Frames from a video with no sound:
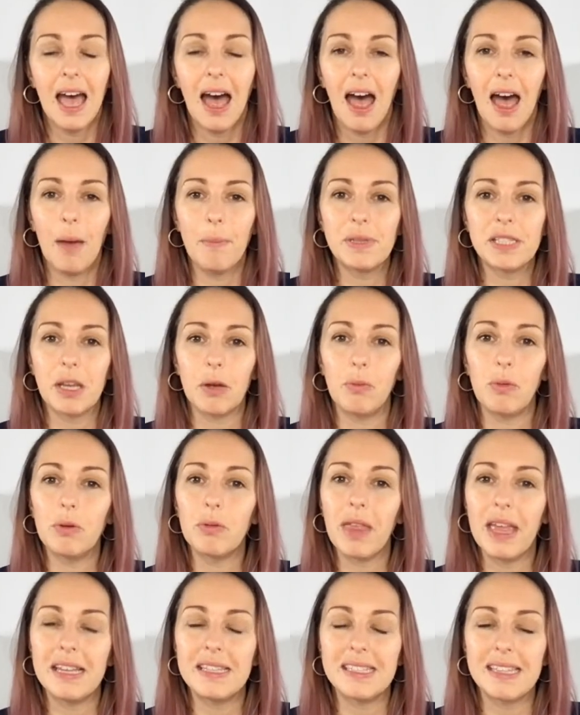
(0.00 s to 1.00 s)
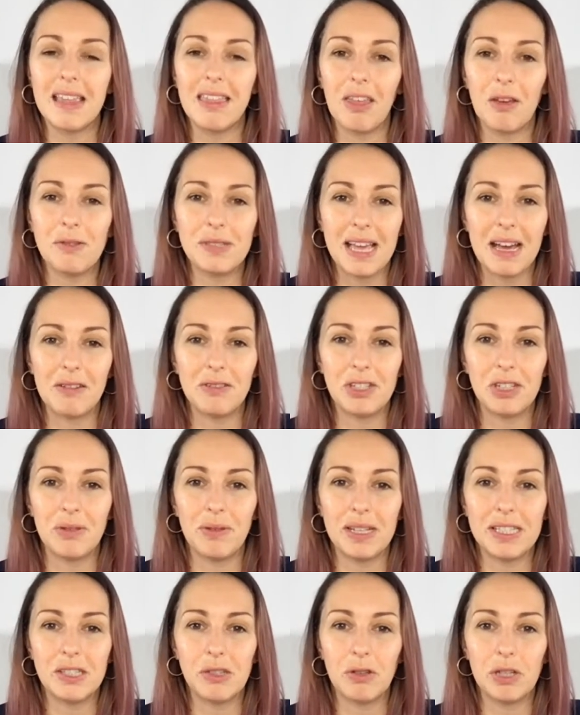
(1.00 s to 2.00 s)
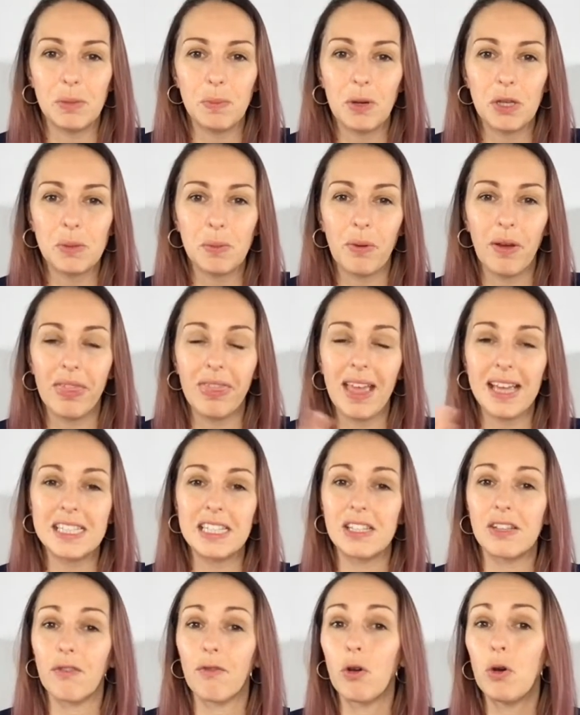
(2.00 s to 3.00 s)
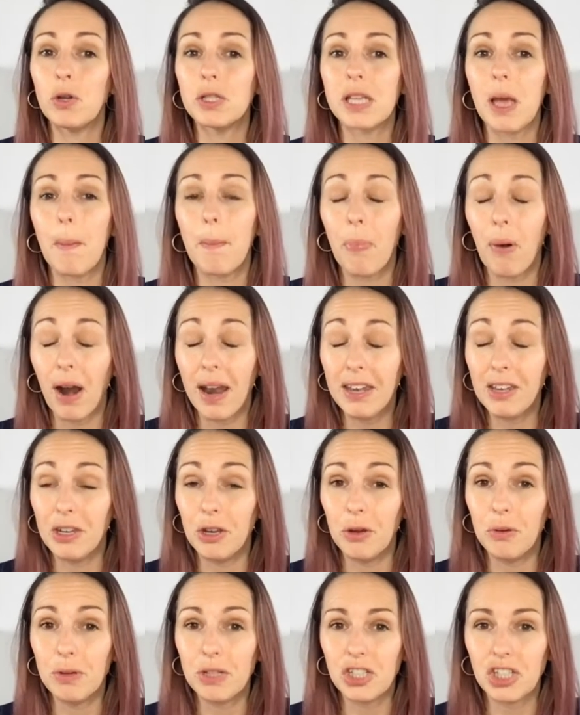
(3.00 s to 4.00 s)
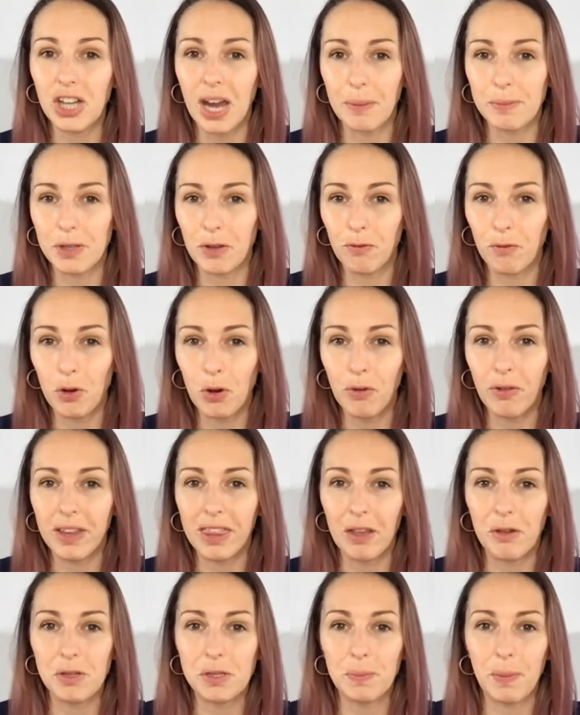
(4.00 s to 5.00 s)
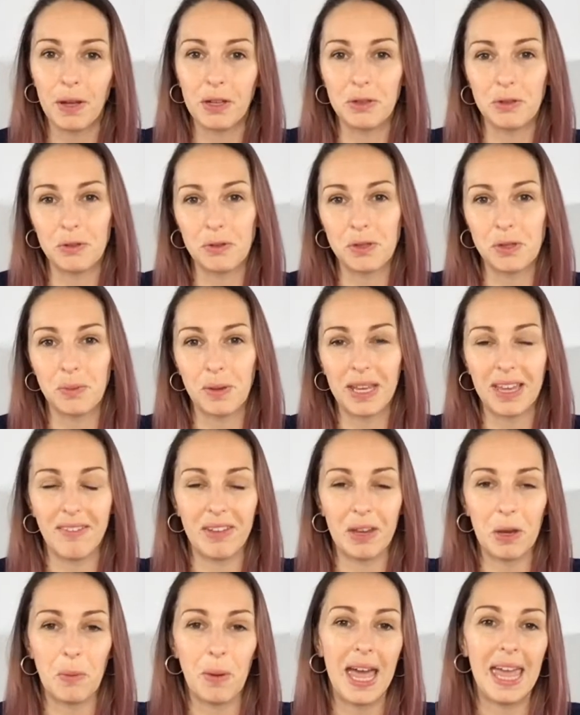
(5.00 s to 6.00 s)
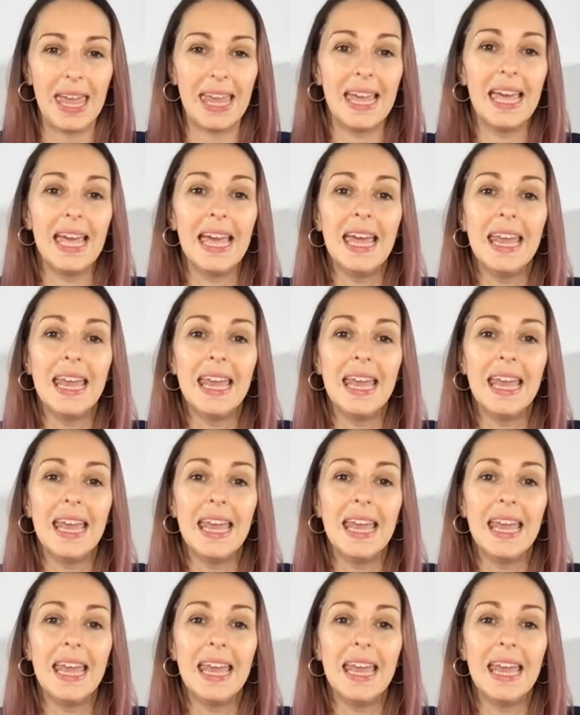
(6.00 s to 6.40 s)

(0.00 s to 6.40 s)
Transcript: Um, so we'll then send those out to you as soon as possible. And that is, of course, a brand new Chapter Four in those bundles that we're giving away.